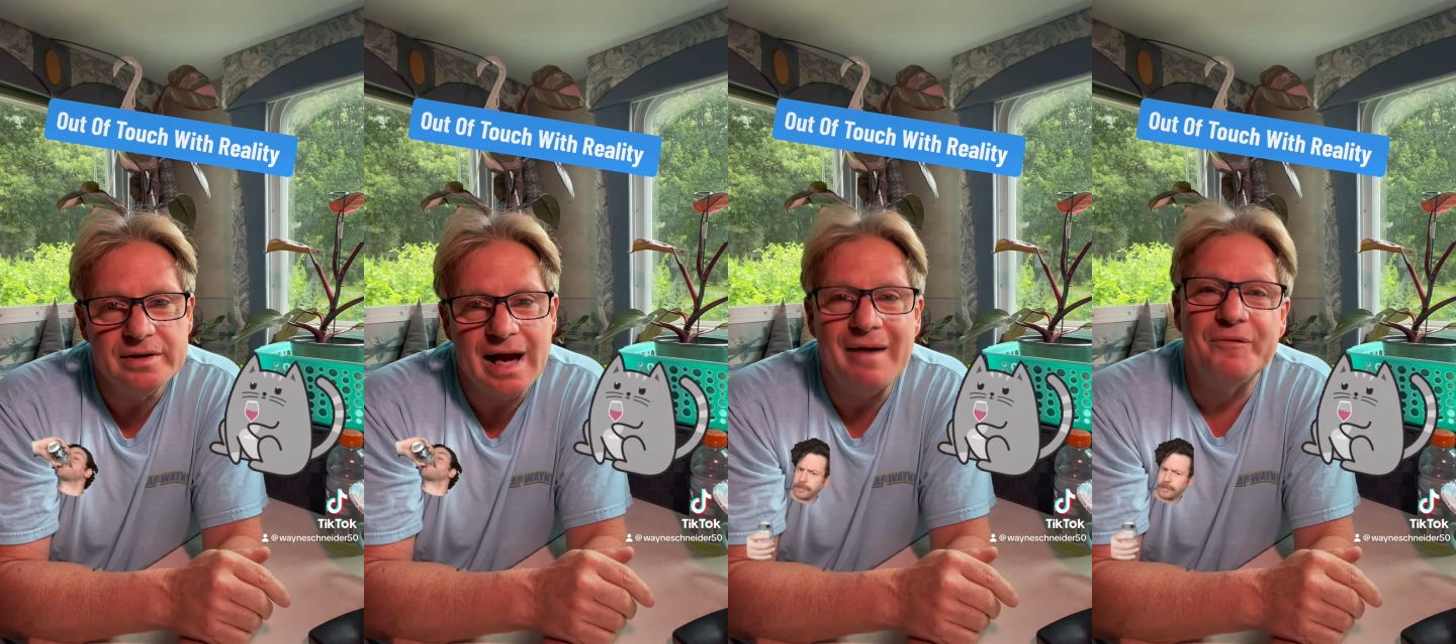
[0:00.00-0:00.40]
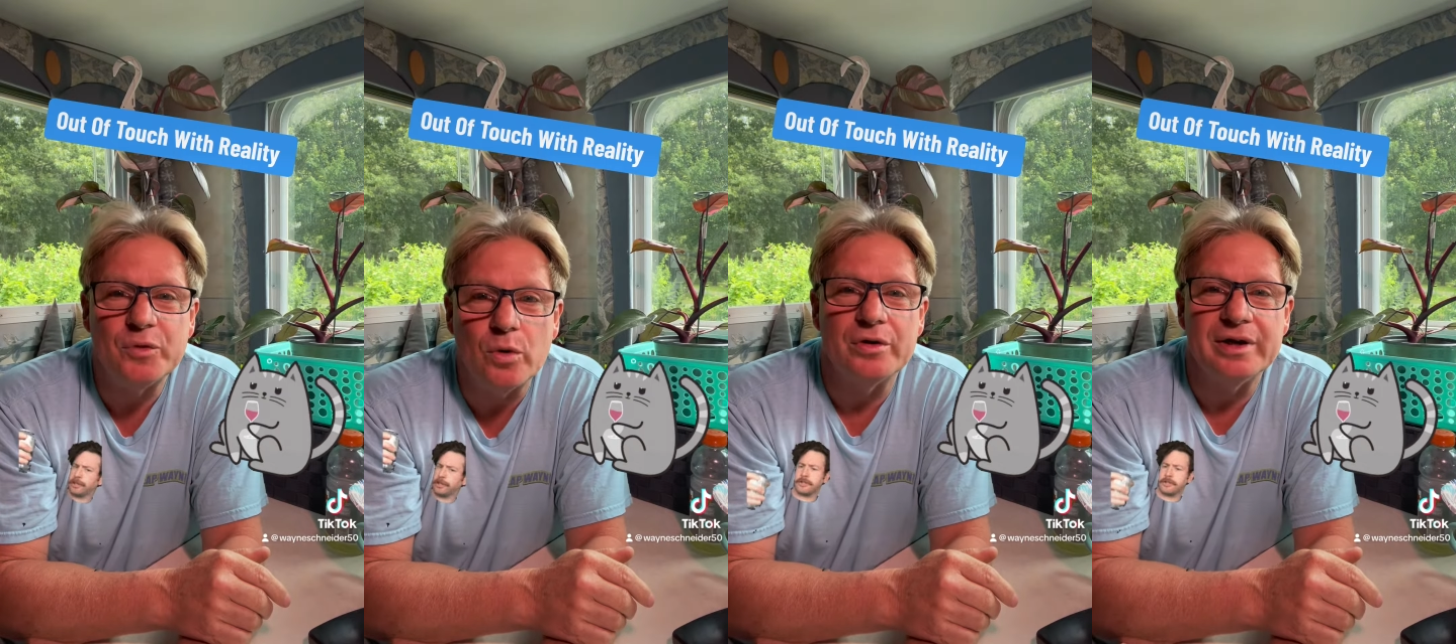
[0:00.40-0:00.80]
have to
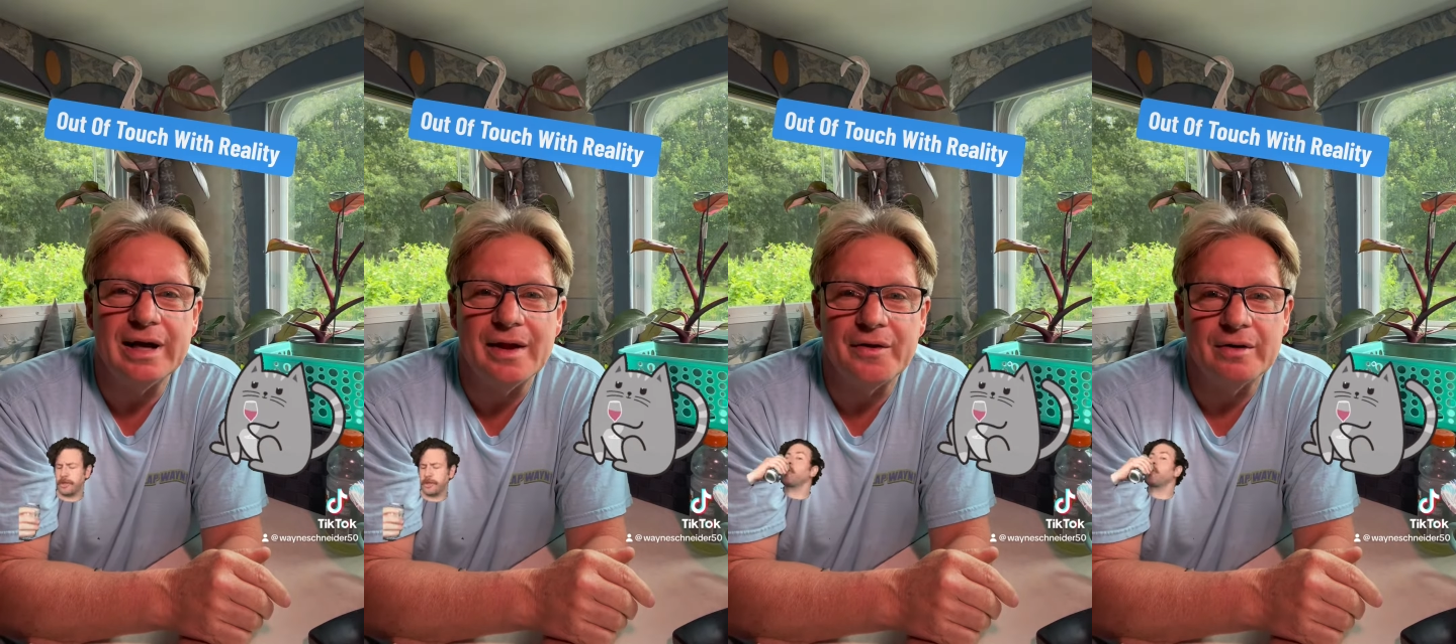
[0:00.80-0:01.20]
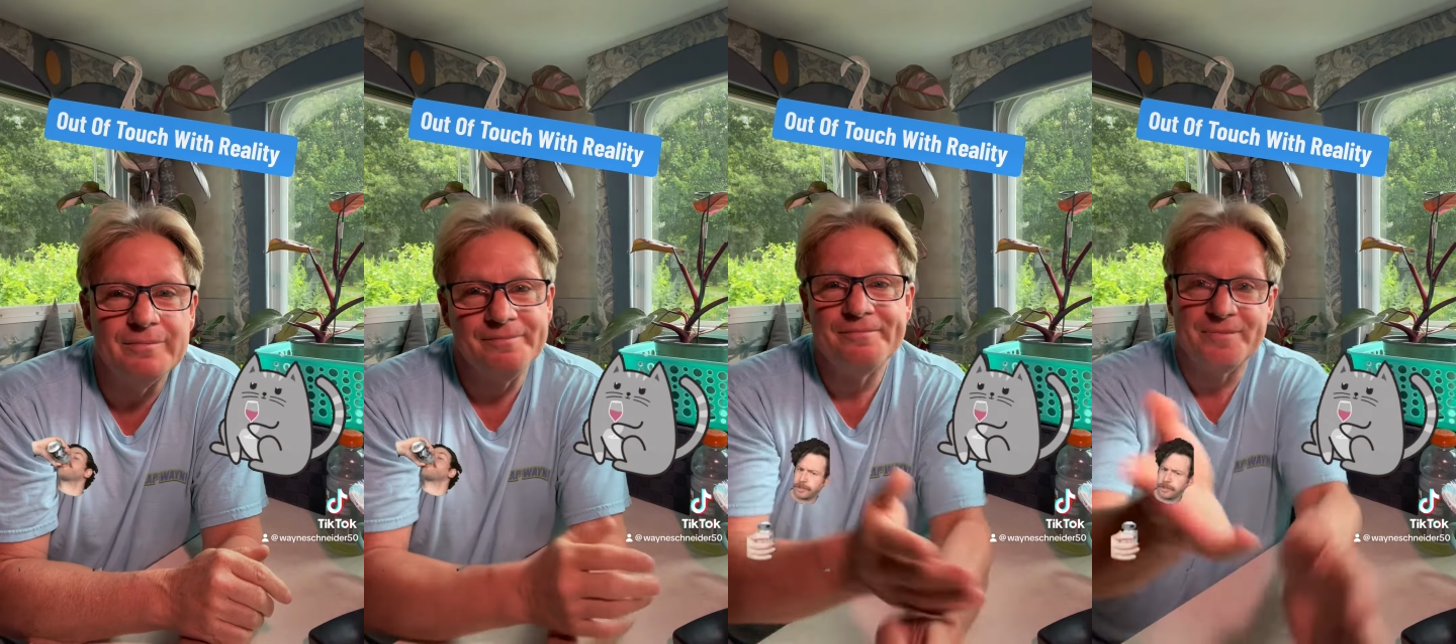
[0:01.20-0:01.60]
work together.
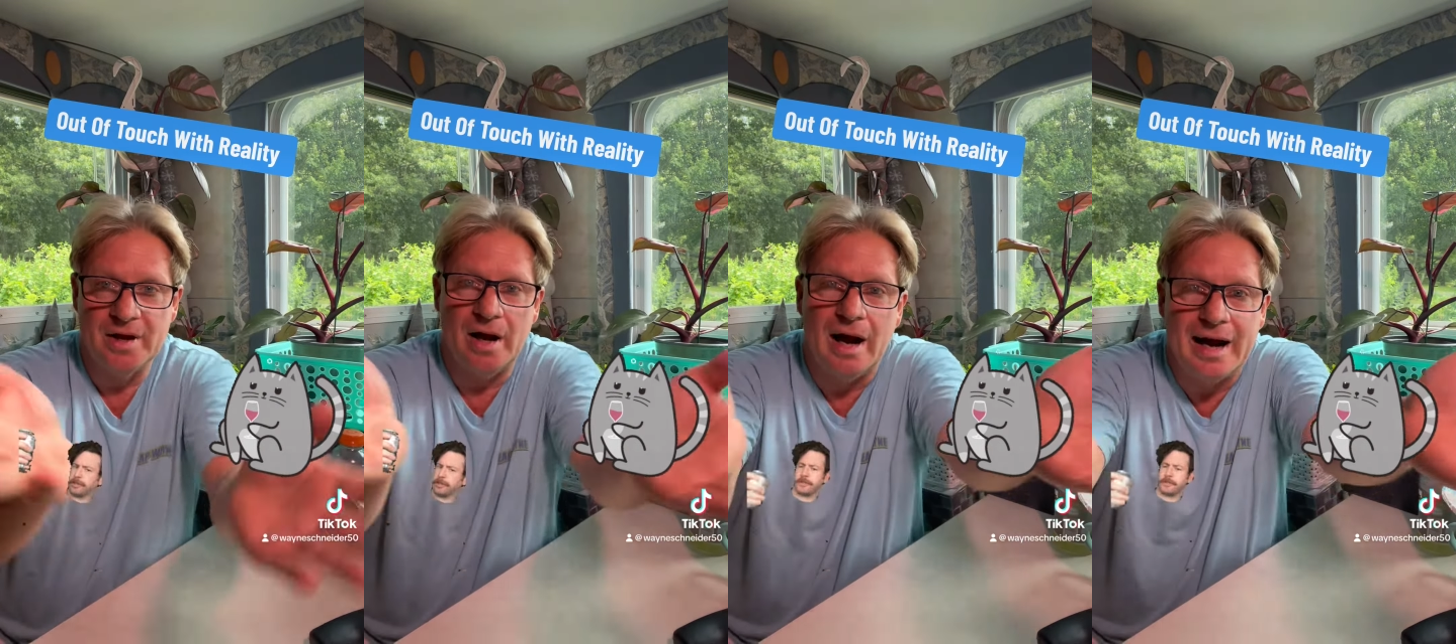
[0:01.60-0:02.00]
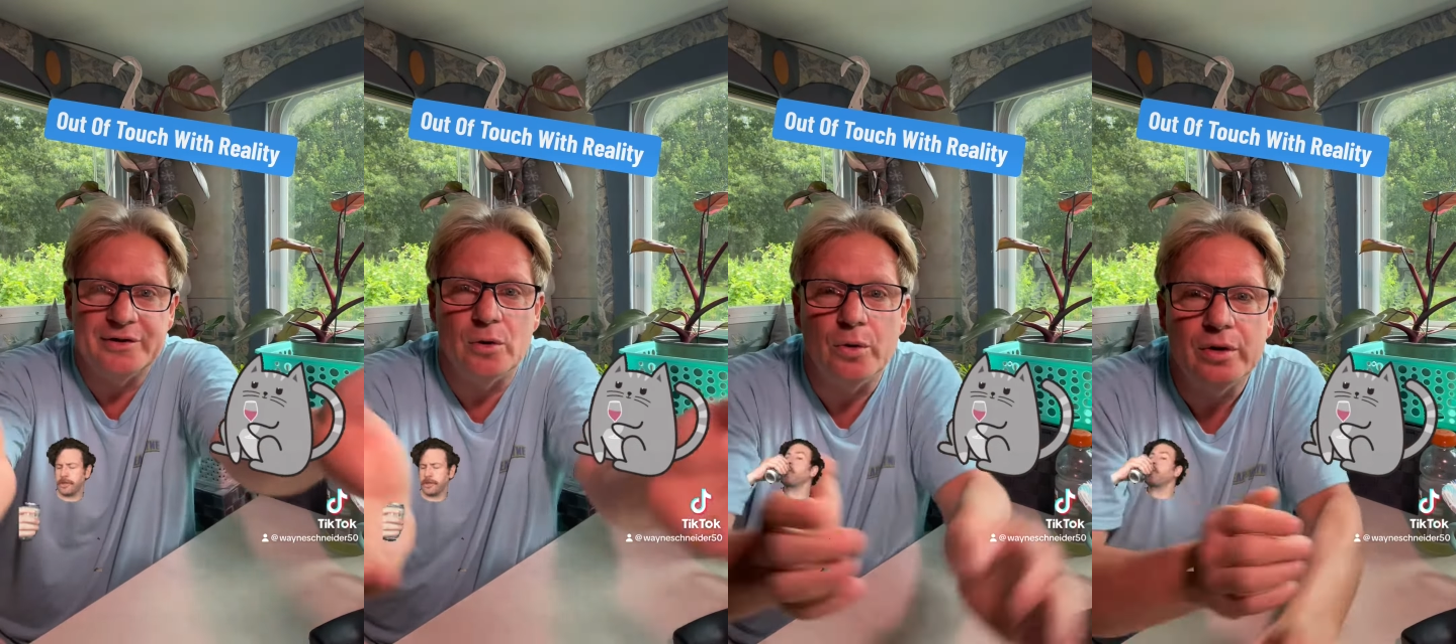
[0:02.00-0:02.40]
I
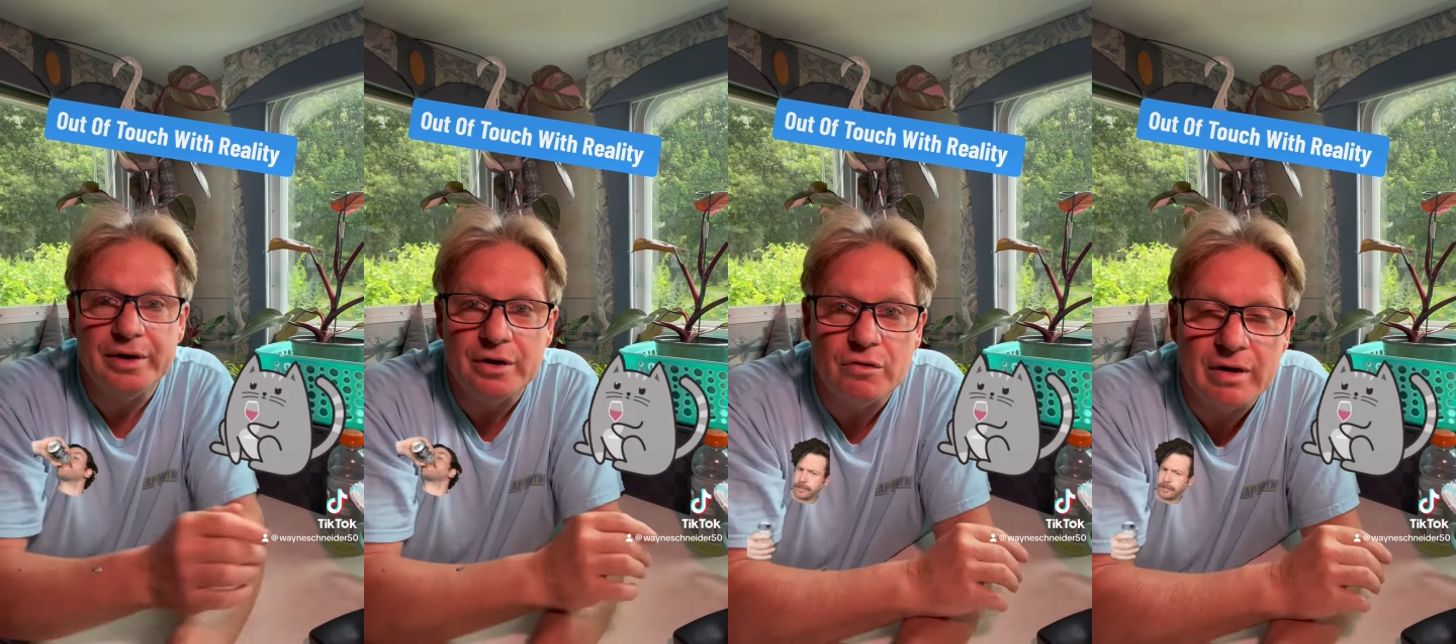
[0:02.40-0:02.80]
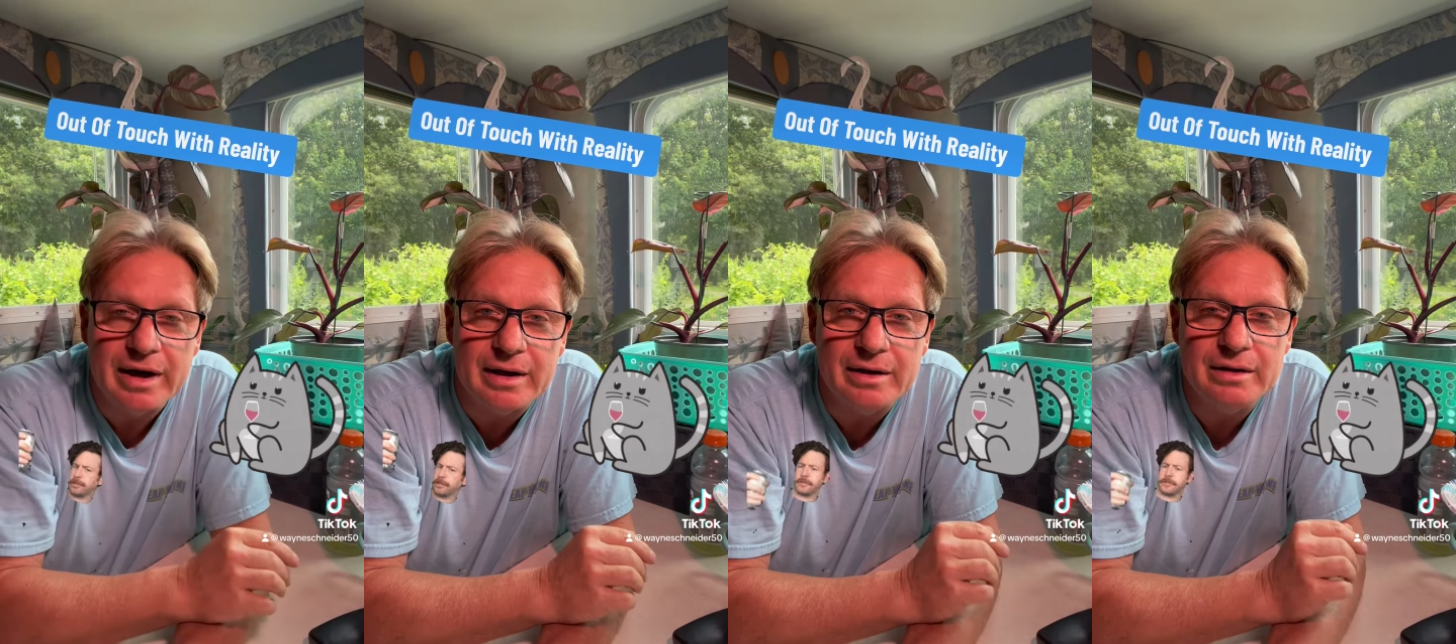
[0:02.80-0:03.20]
totally agree.